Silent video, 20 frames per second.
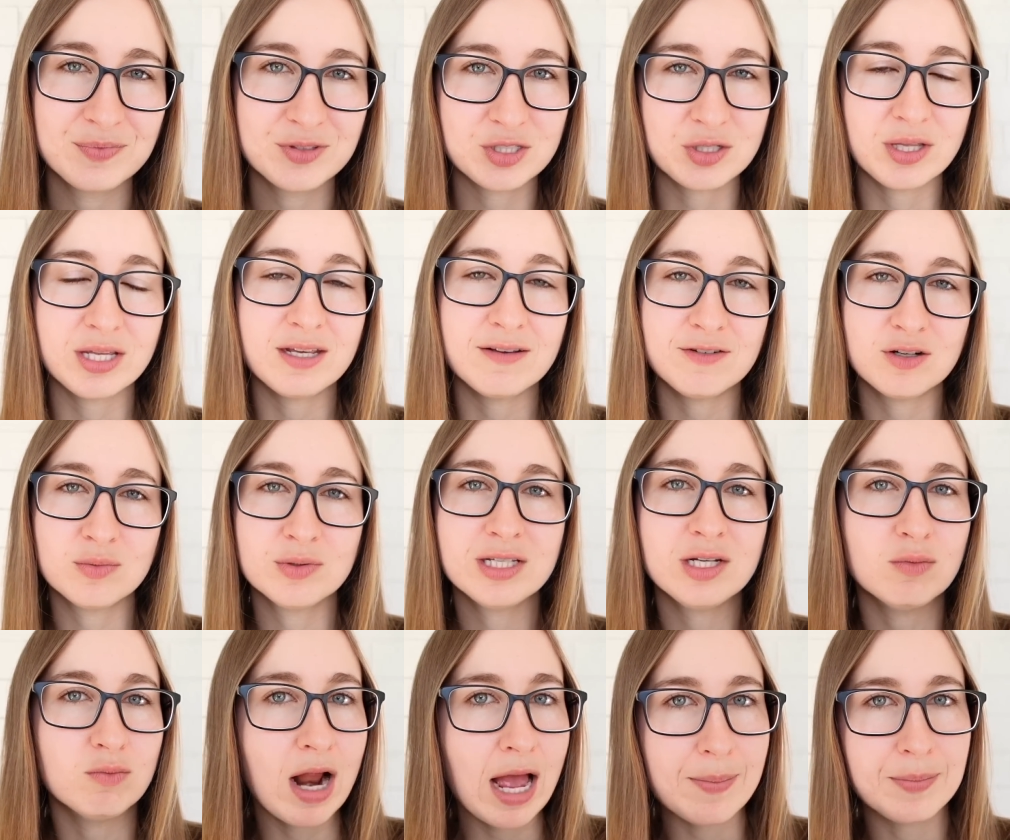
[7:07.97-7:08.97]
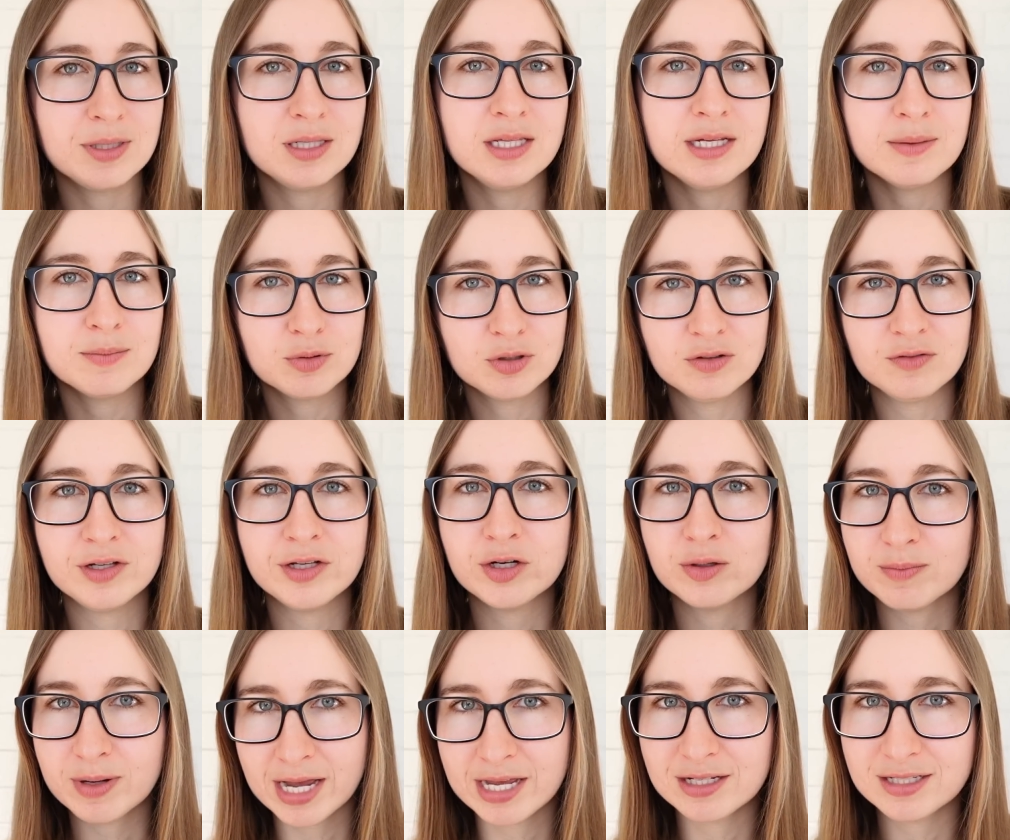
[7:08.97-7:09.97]
So like if you're really rapidly improving
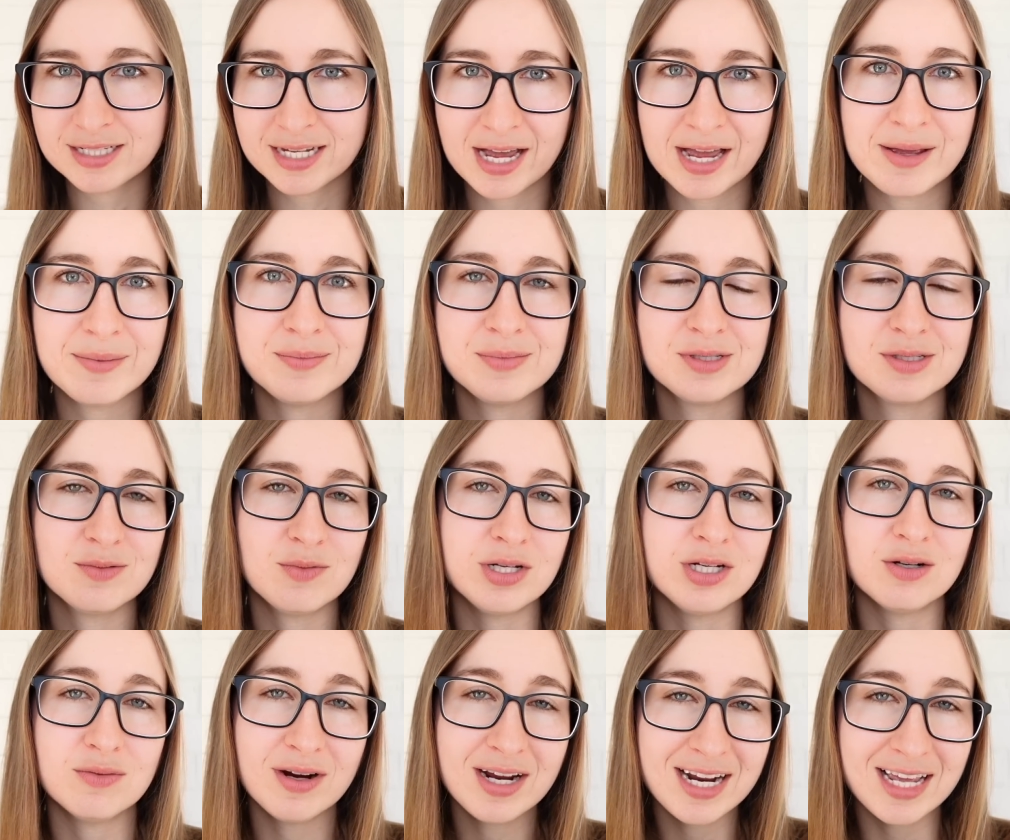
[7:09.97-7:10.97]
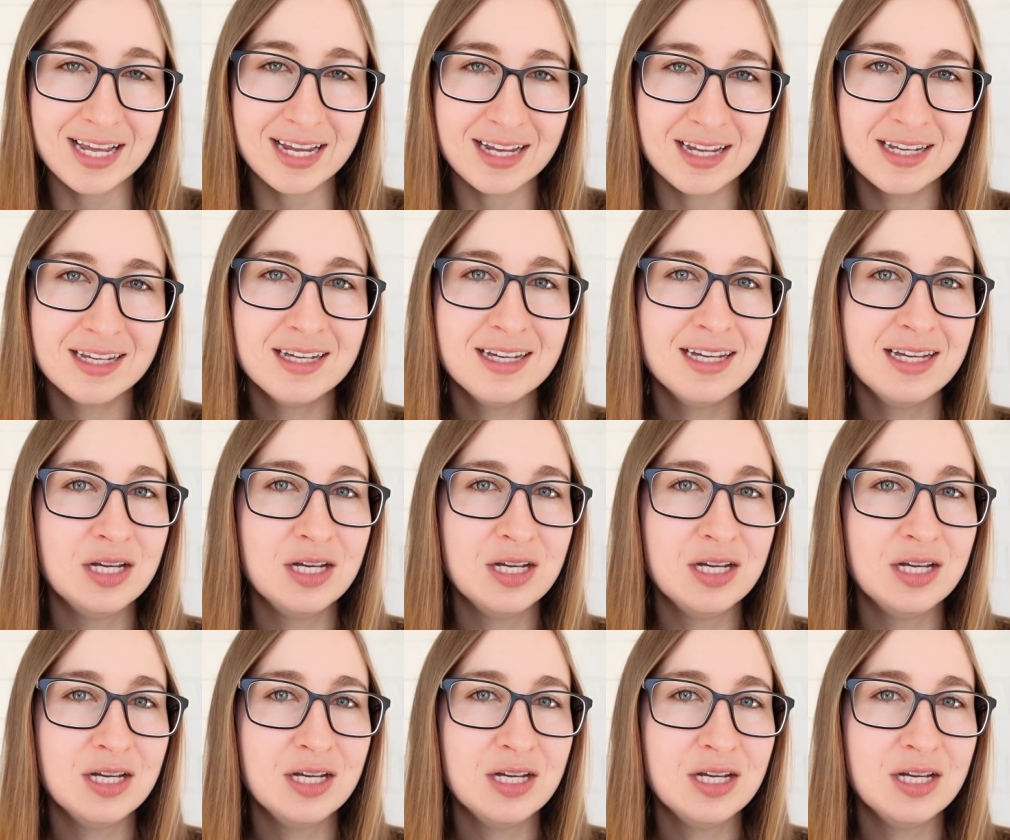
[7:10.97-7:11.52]
your mile times when you're running,